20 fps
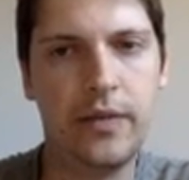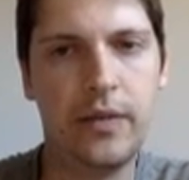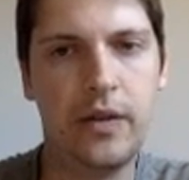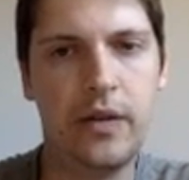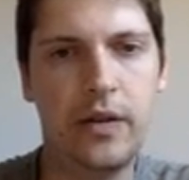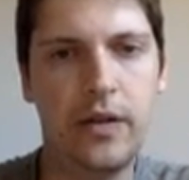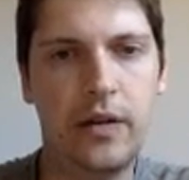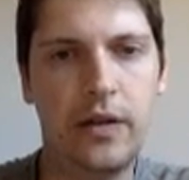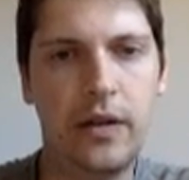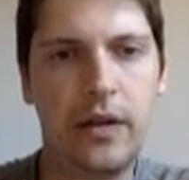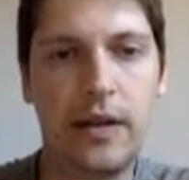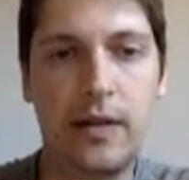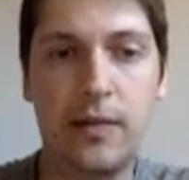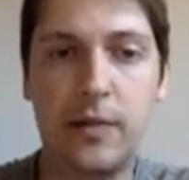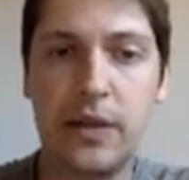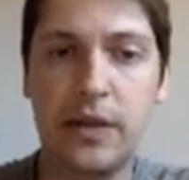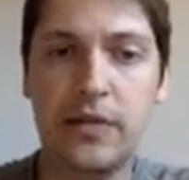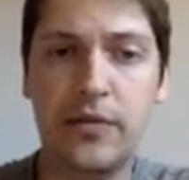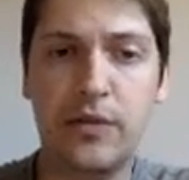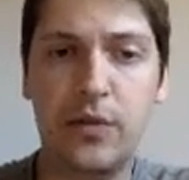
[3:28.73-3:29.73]

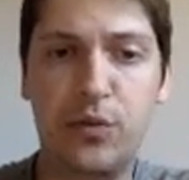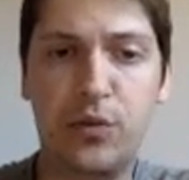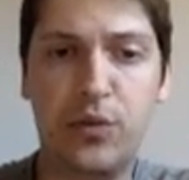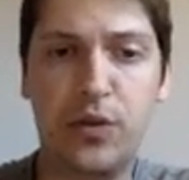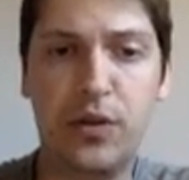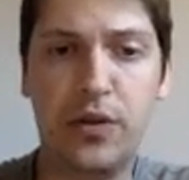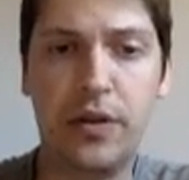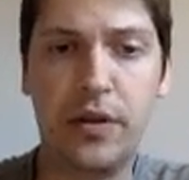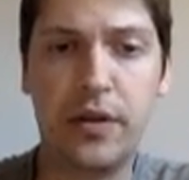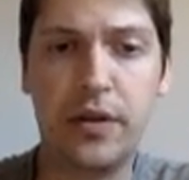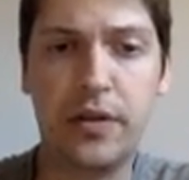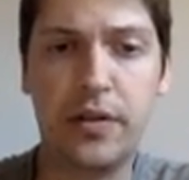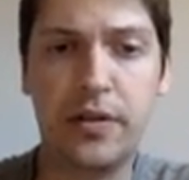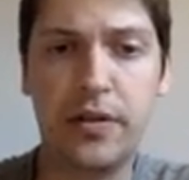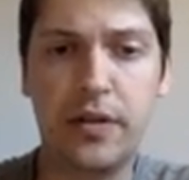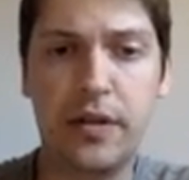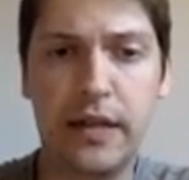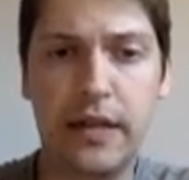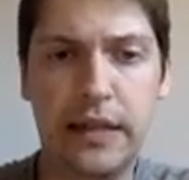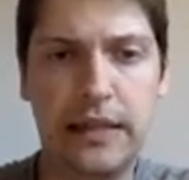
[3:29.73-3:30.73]
limit of the
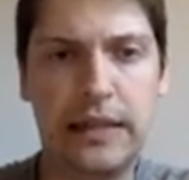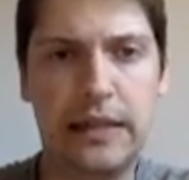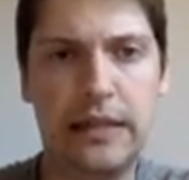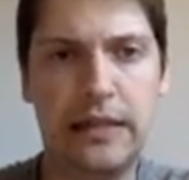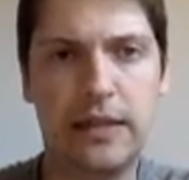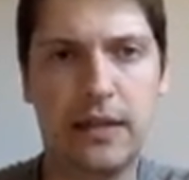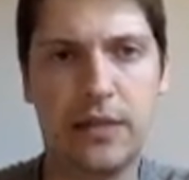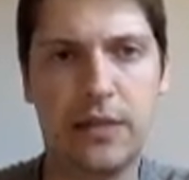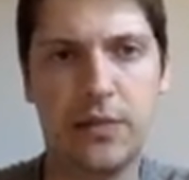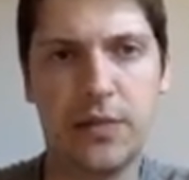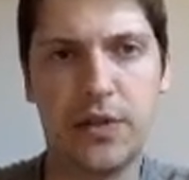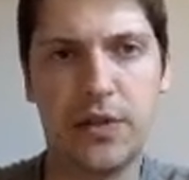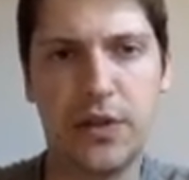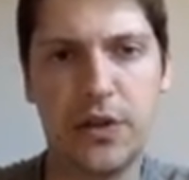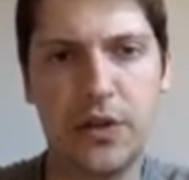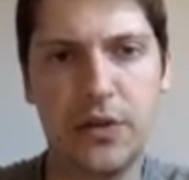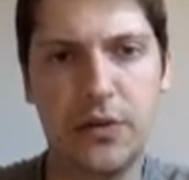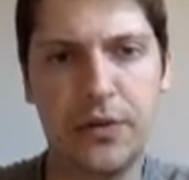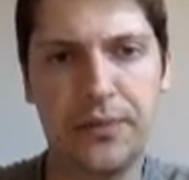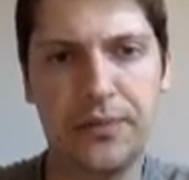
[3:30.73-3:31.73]
product L times
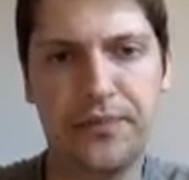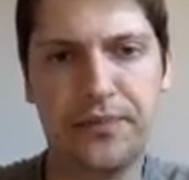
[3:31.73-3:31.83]
Q.